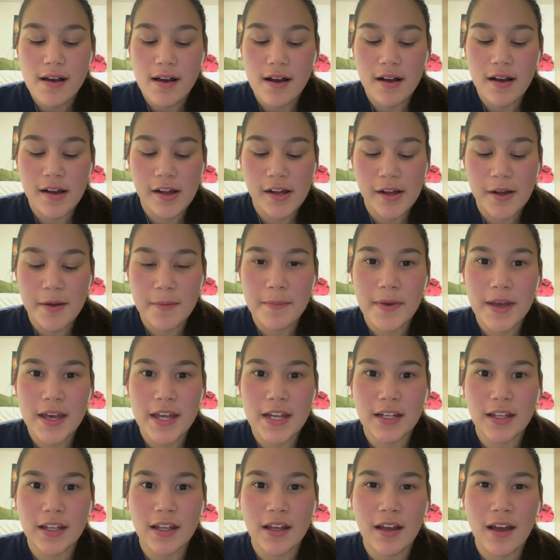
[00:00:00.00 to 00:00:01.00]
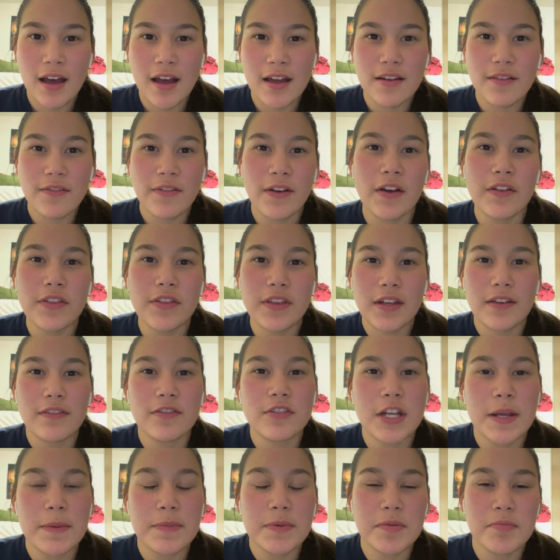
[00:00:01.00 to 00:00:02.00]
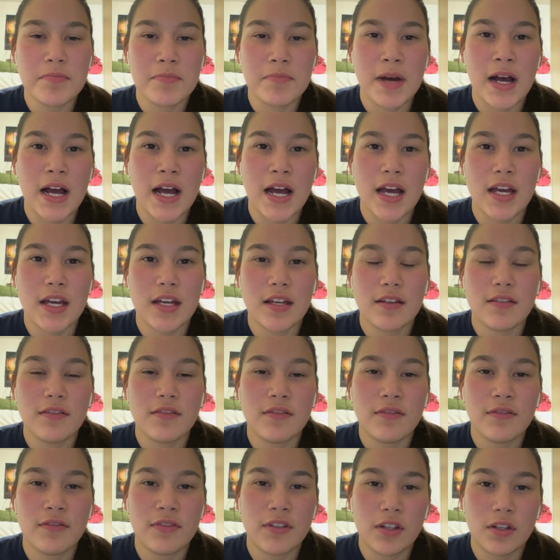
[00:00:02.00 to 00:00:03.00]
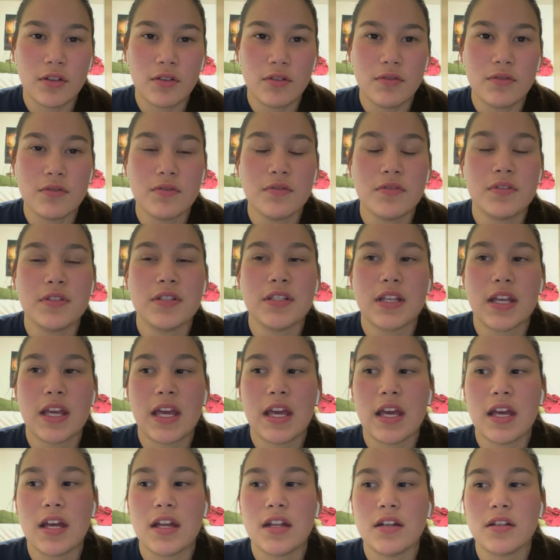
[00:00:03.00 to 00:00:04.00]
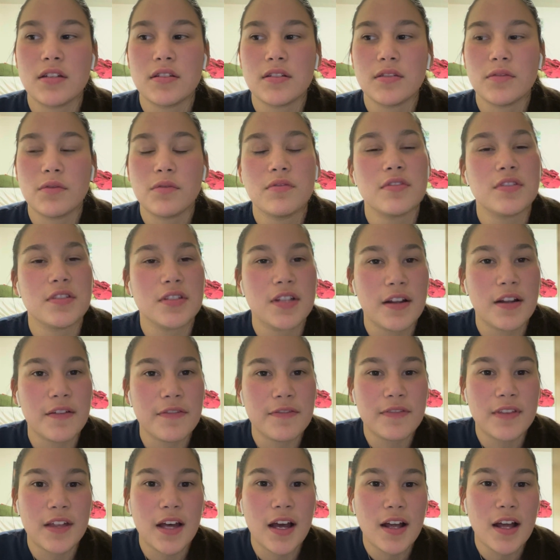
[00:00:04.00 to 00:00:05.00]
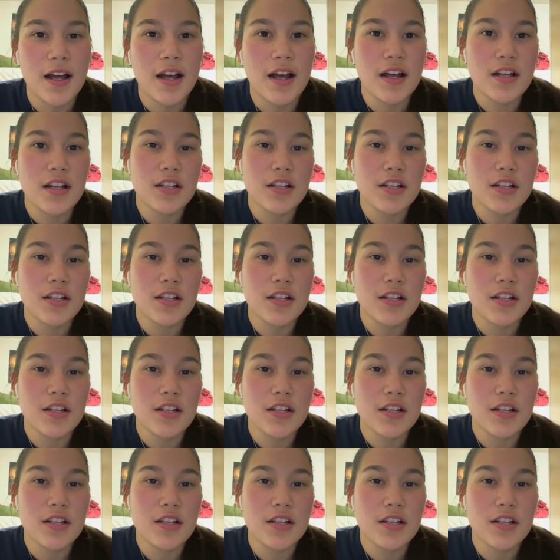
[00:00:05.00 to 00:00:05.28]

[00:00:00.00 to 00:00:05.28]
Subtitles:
and kind of how they've shaped my views and stuff that